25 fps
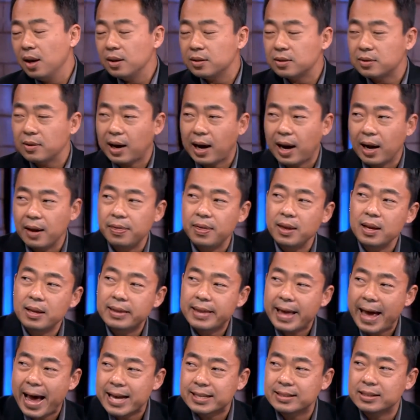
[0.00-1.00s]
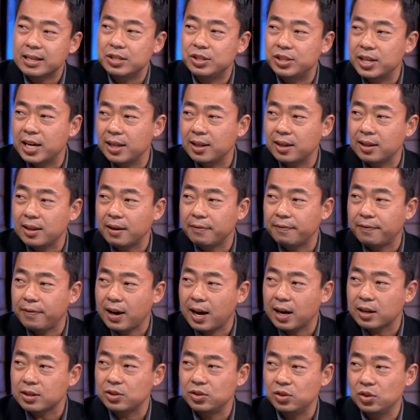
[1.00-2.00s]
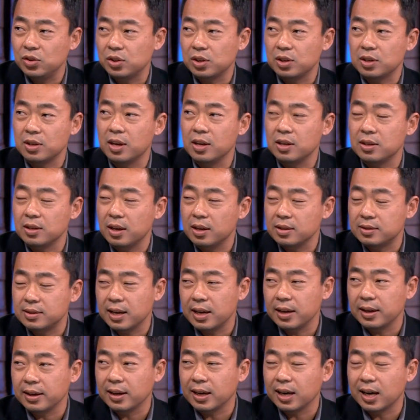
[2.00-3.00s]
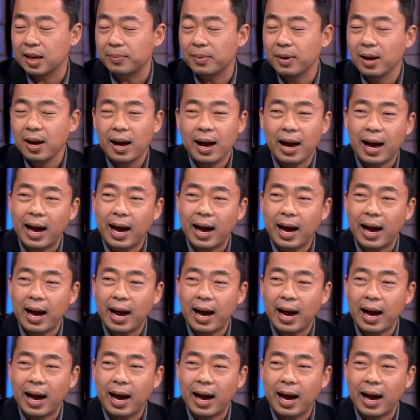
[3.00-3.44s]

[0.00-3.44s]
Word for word: So I think that's the agenda that Fox News is, is setting up.